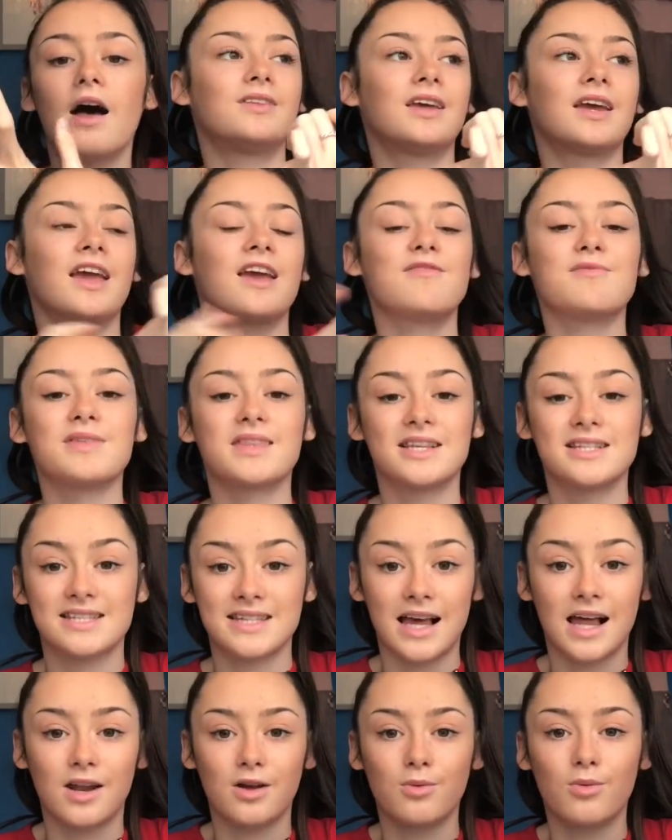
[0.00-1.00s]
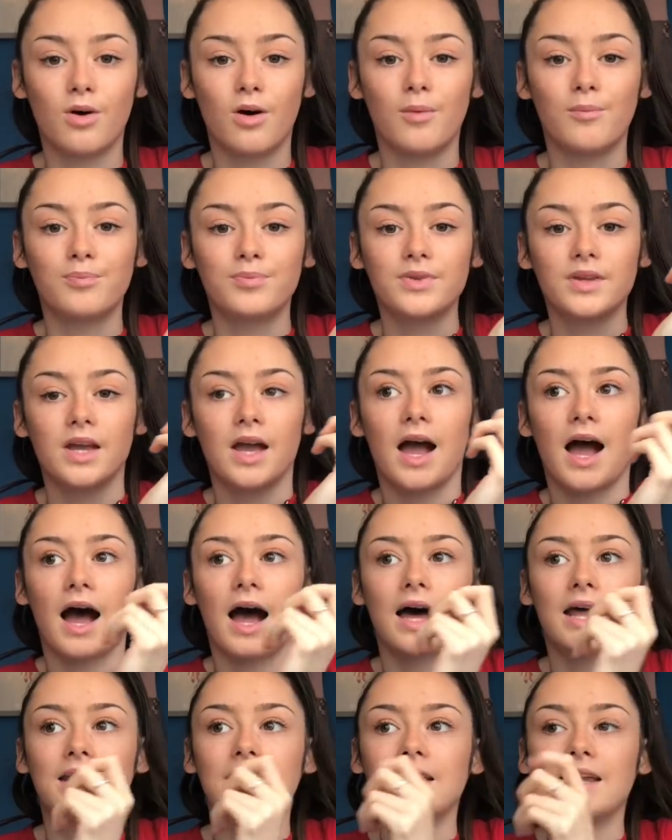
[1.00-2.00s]
They gave me this yellow one,
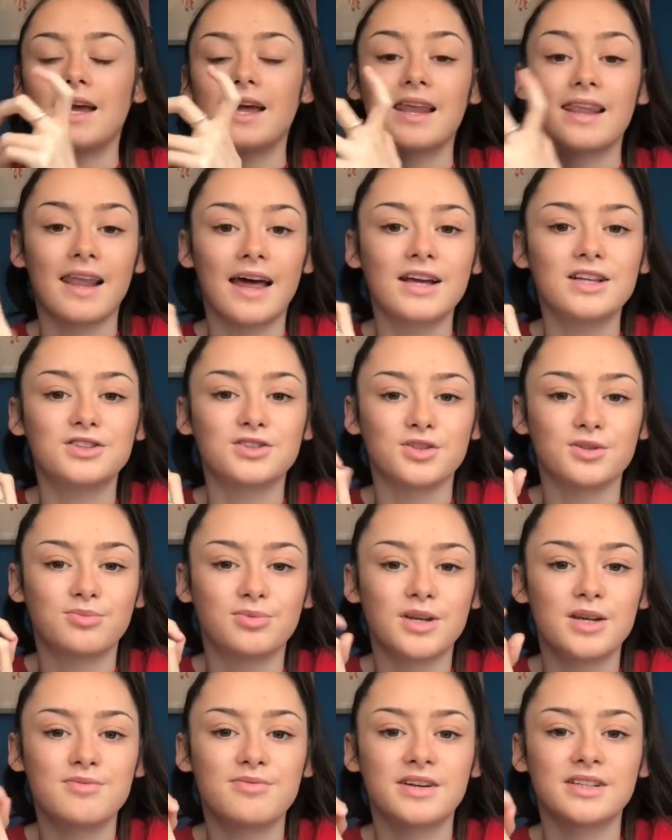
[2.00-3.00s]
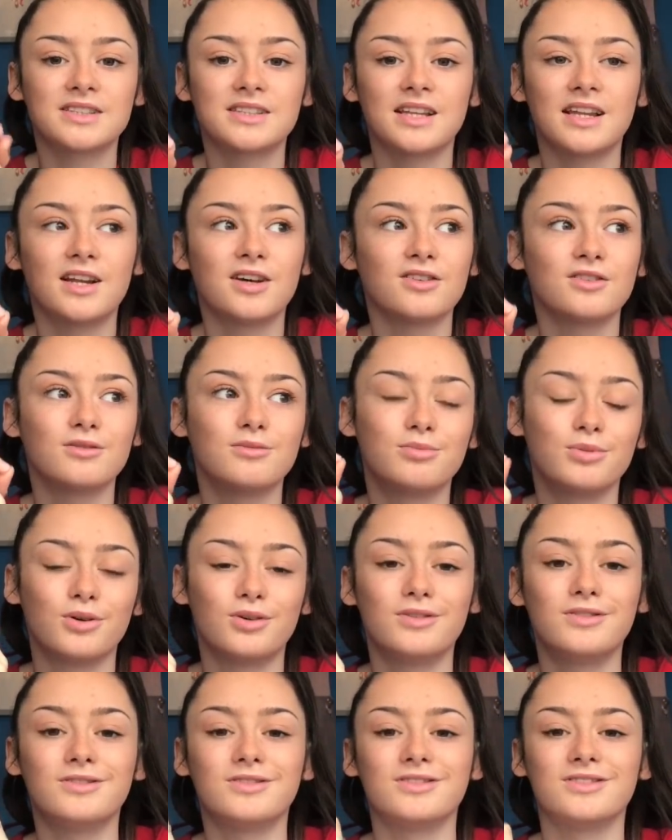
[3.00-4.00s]
and it lights up when you press the little
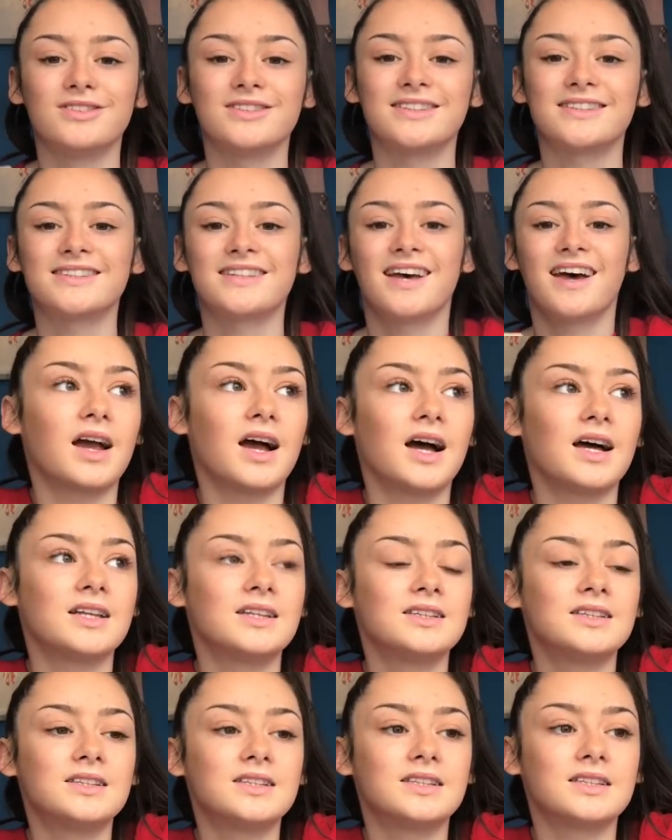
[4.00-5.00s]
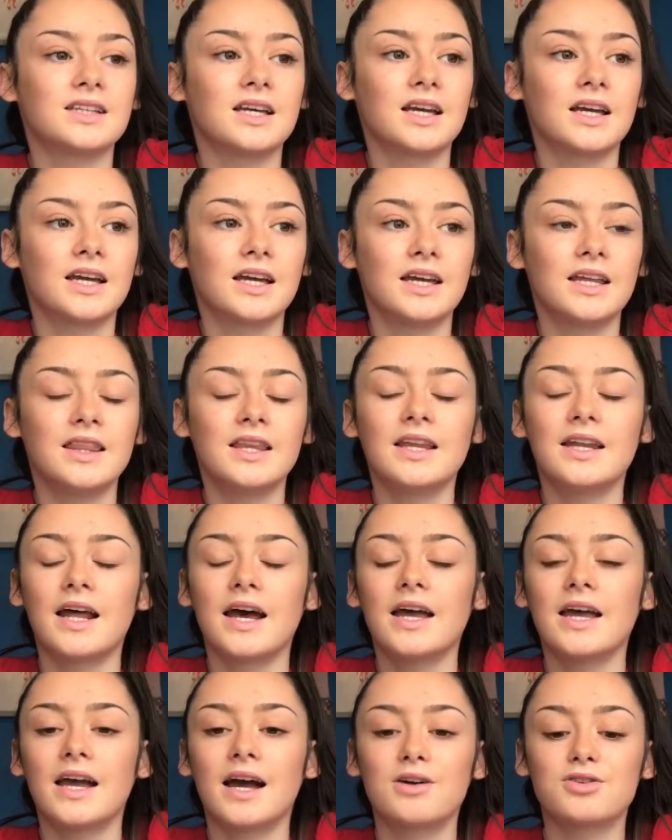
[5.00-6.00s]
buttons, and in the
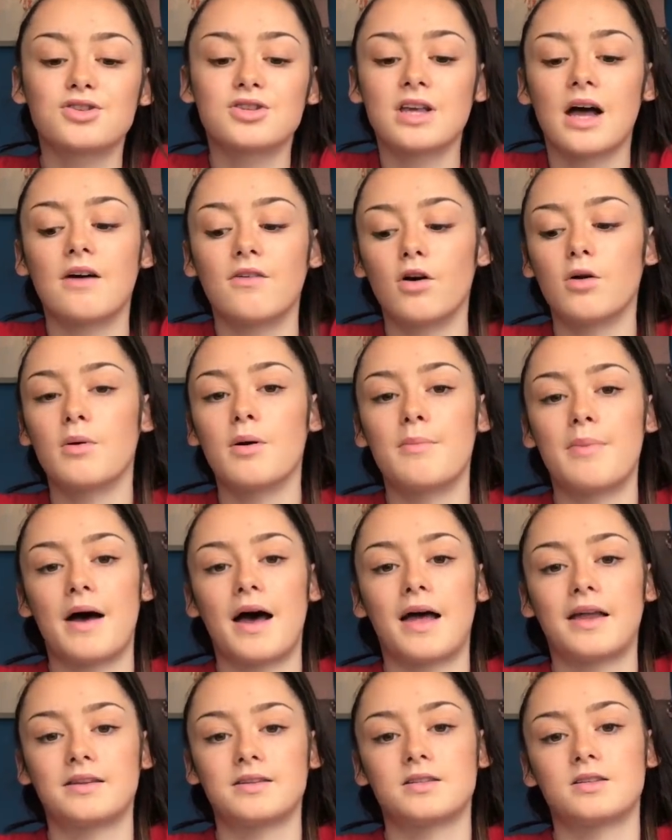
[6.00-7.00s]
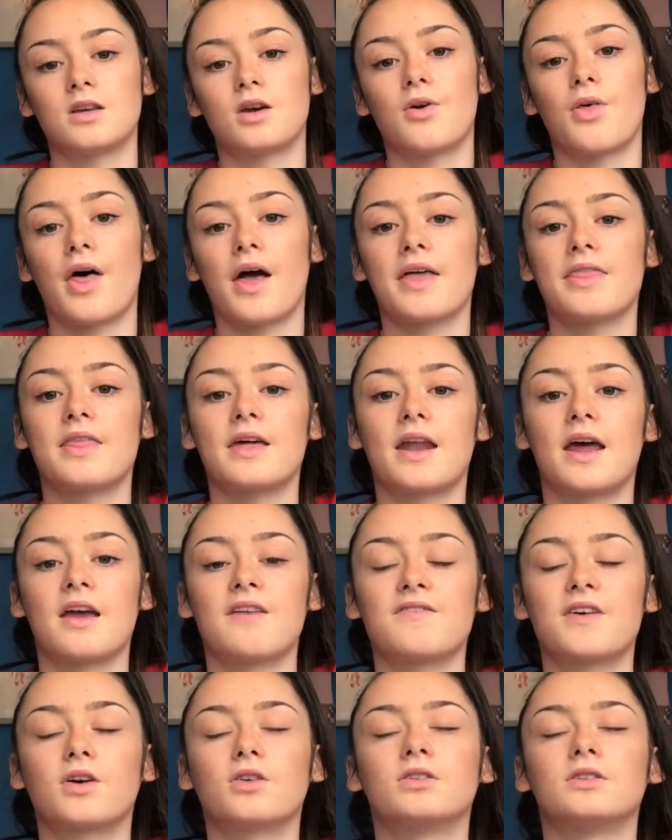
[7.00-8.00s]
night I would just have it on my bed, so that in the night
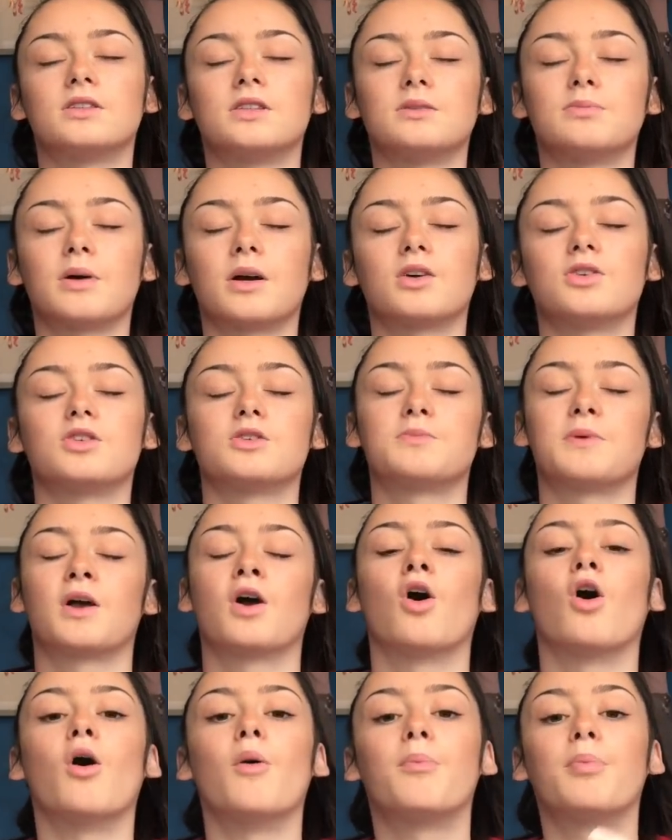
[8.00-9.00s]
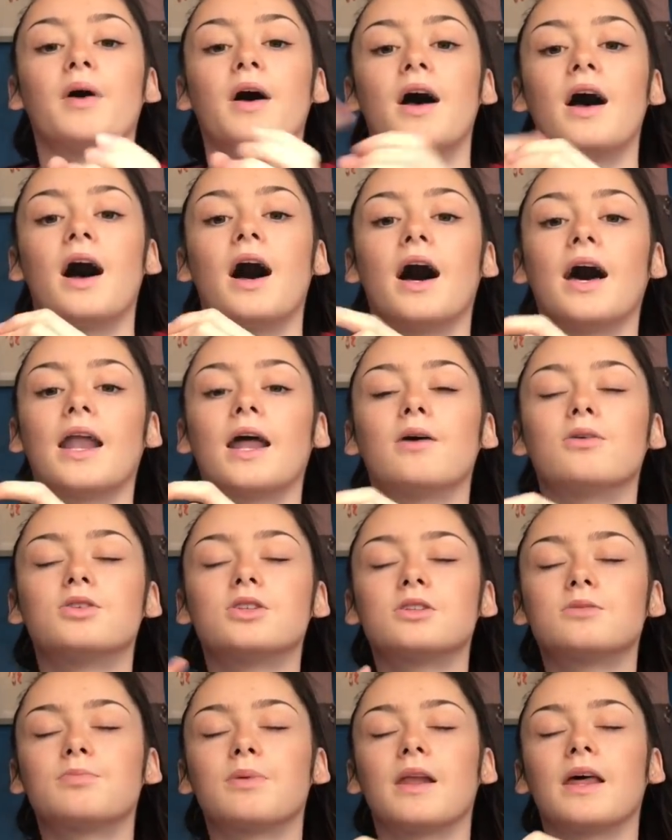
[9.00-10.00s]
if I couldn't sleep I could just pick it up and I would
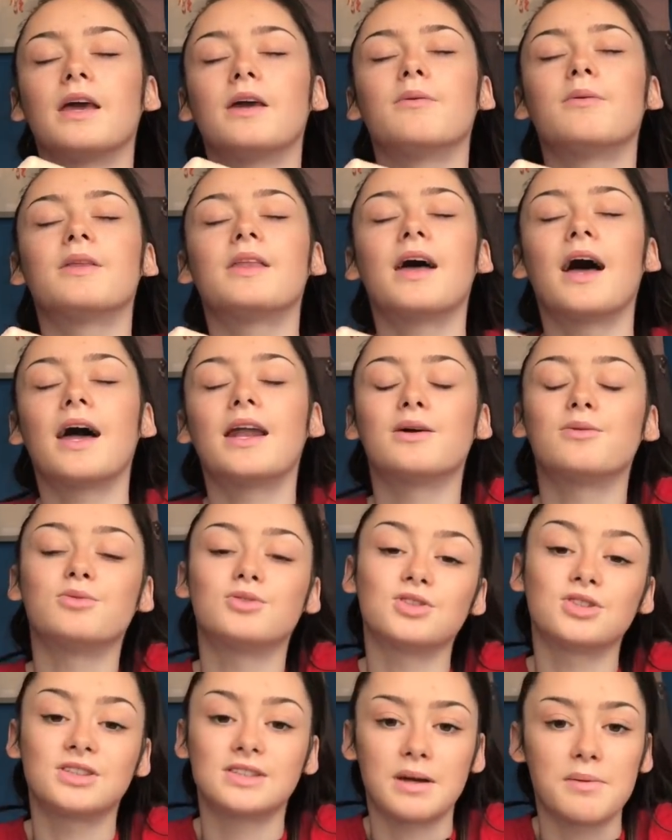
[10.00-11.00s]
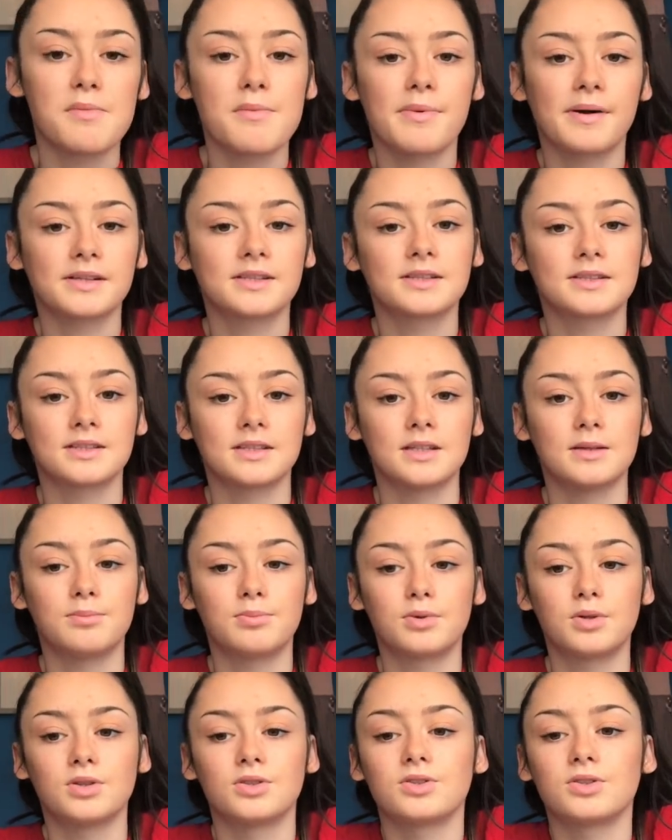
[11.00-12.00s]
just play with it, and it would just send me back to sleep
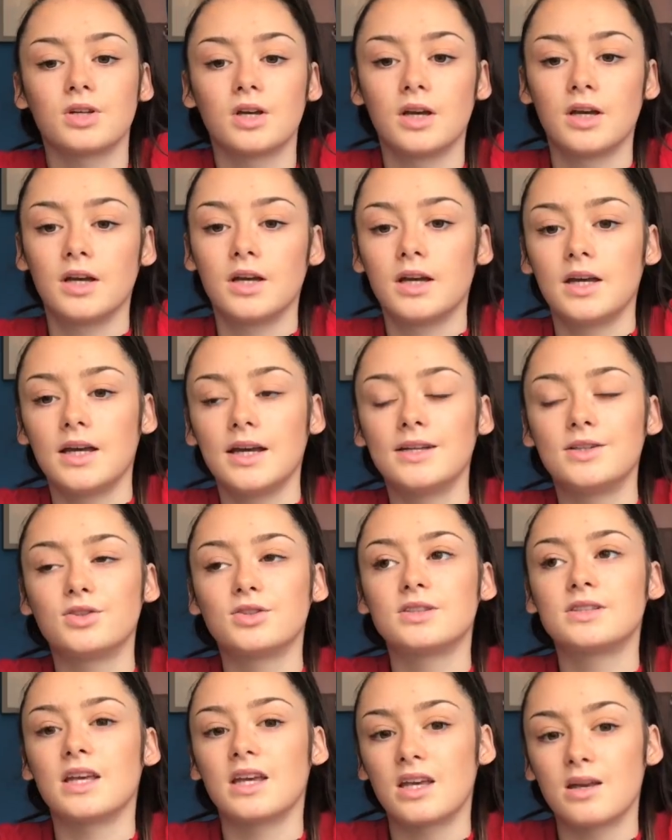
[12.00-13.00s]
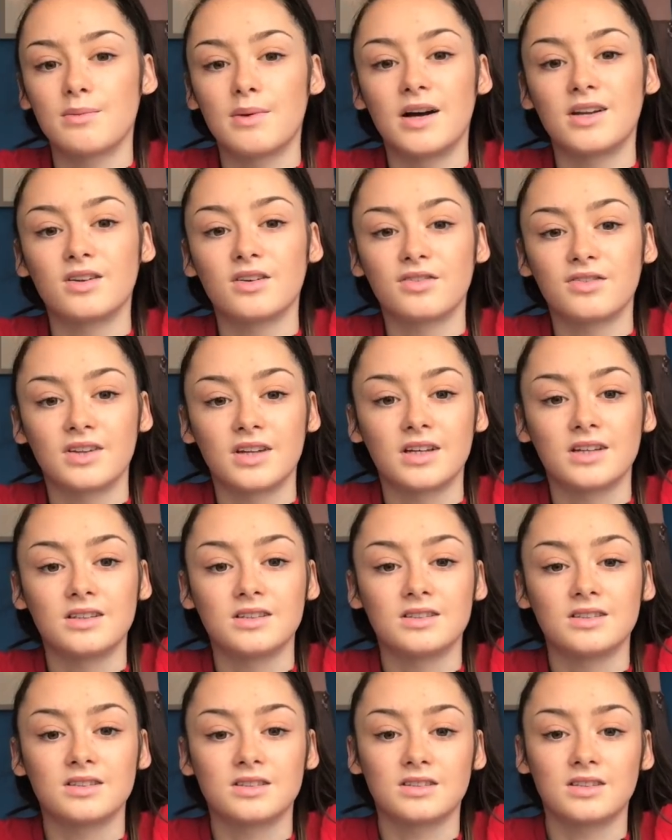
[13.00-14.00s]
because it does take your mind off
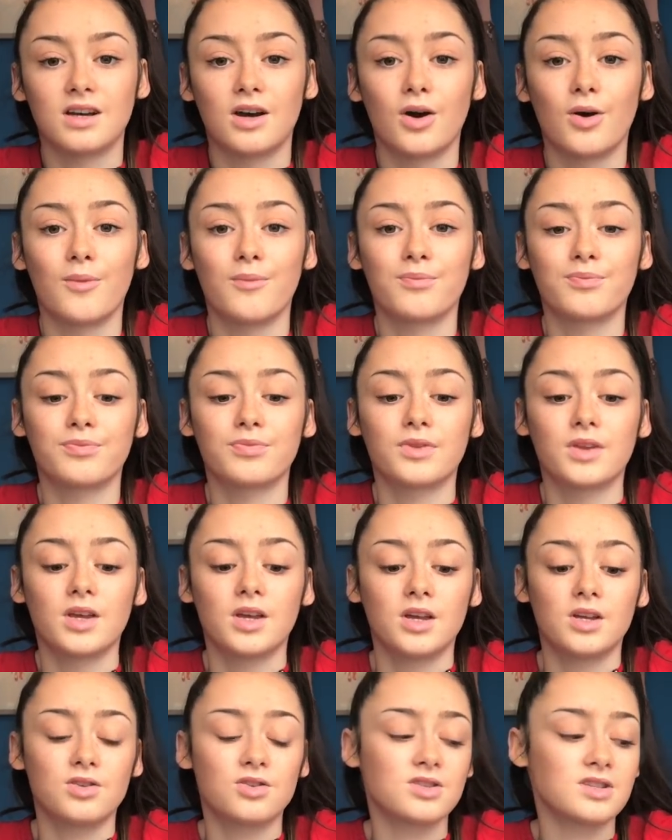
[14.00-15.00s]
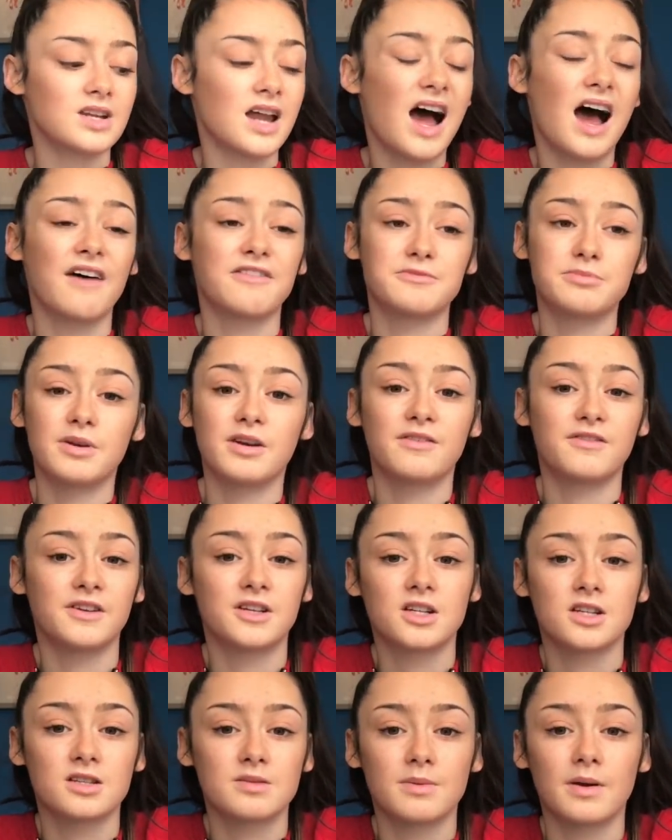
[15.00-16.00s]
things. So it doesn't have to be a
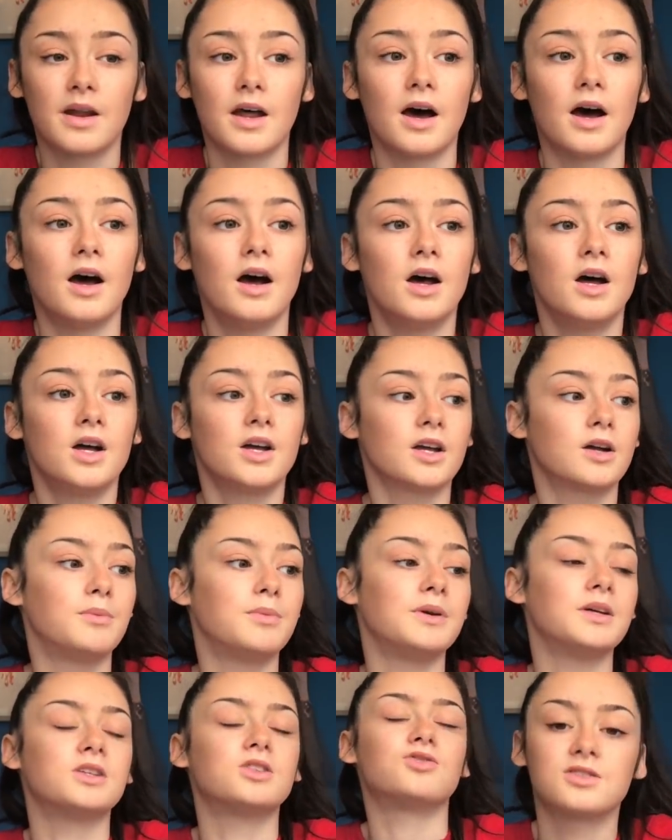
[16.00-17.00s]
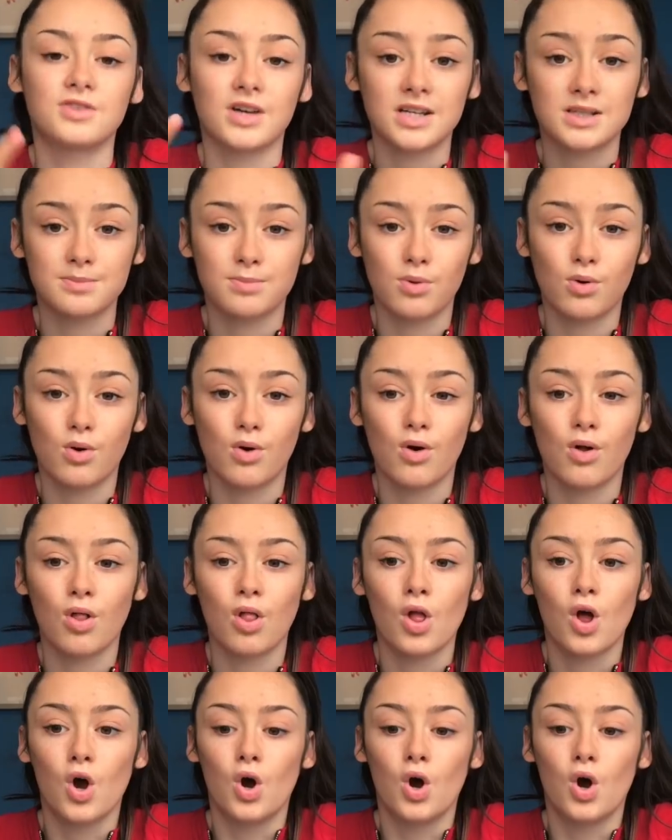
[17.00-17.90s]
fidget spinner, it could be a stress ball,